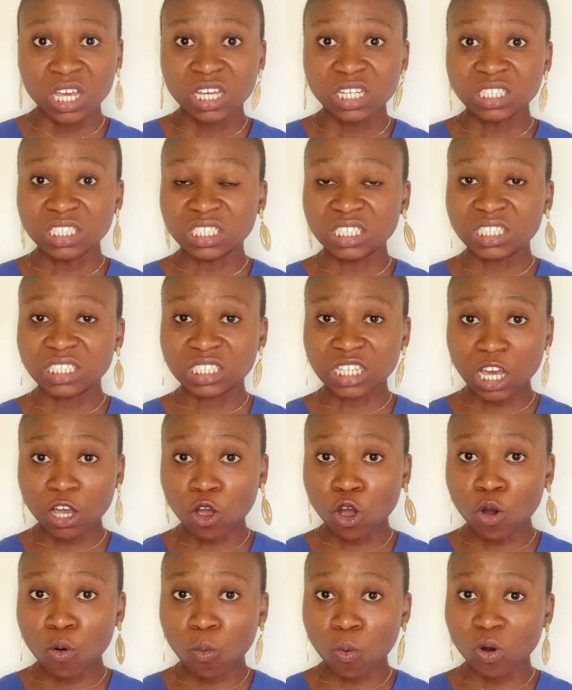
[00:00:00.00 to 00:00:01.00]
The
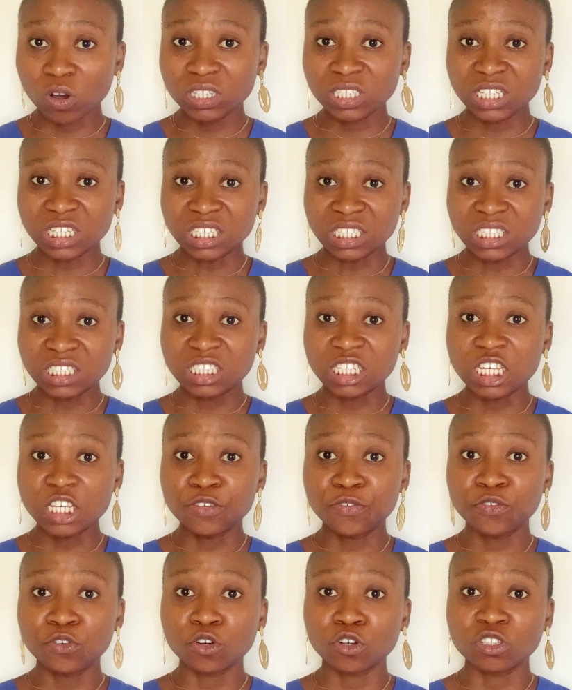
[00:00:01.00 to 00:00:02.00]
second one is
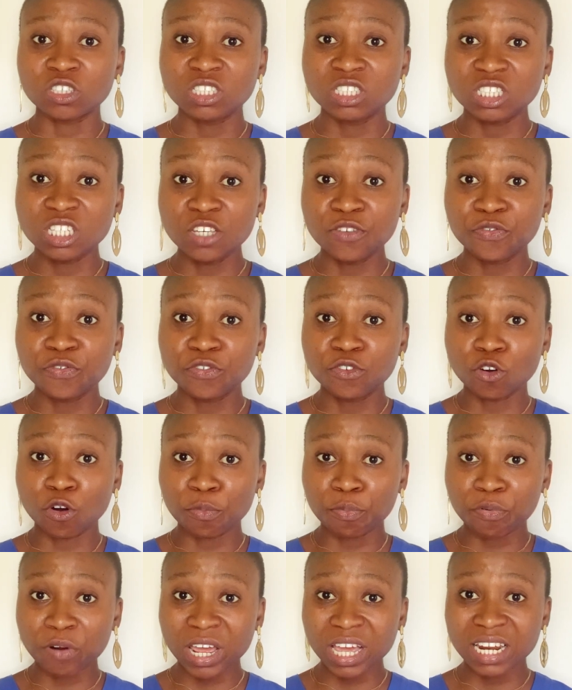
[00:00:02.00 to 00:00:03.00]
if your
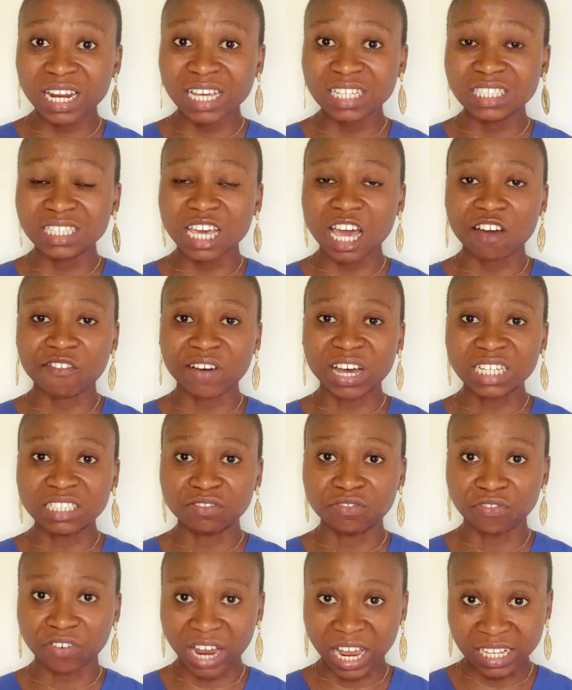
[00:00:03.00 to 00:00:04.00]
pregnancy have
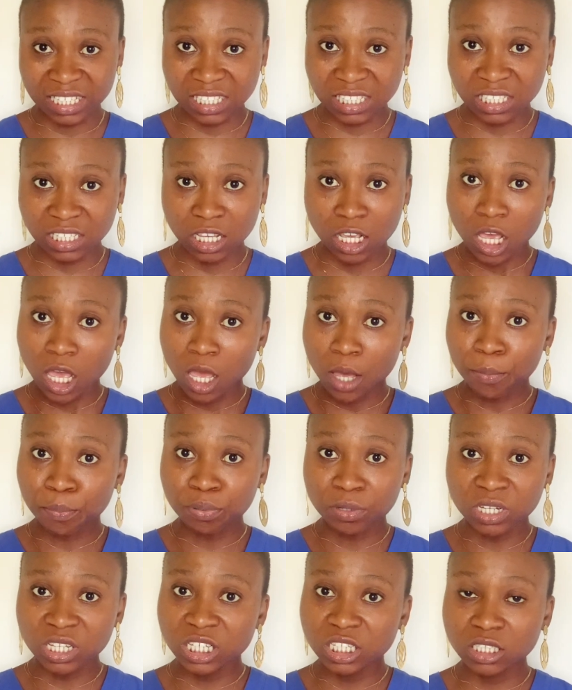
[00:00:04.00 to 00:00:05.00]
advanced,
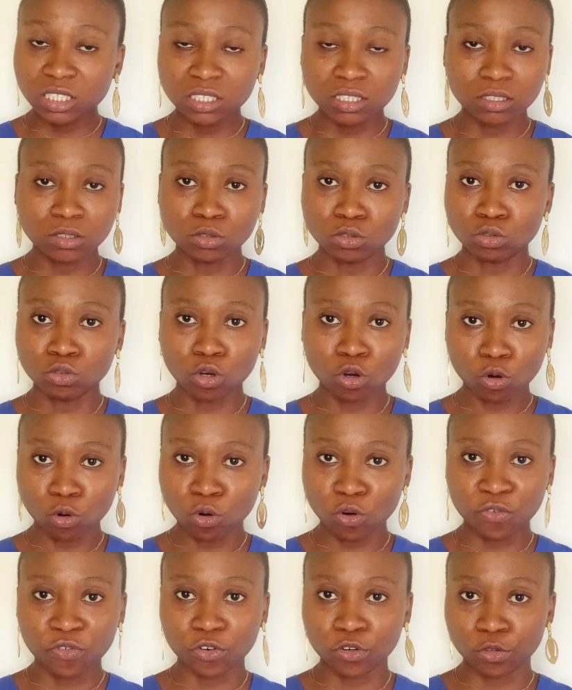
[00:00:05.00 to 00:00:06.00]
please do not go
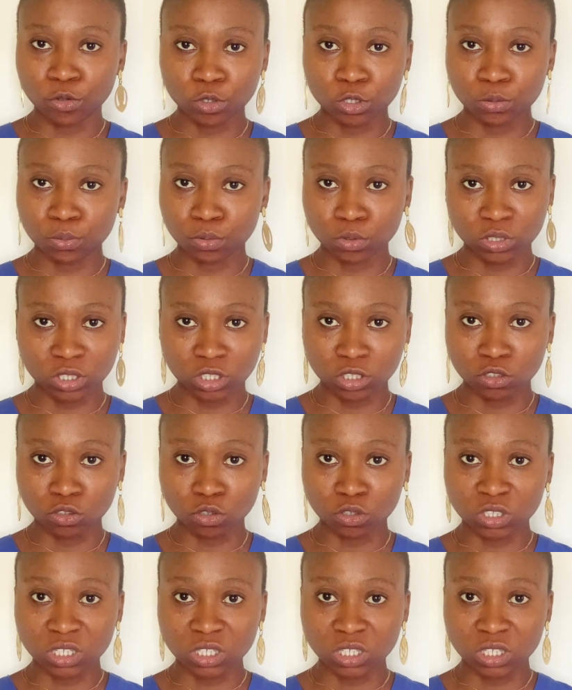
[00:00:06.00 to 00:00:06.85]
for those procedures,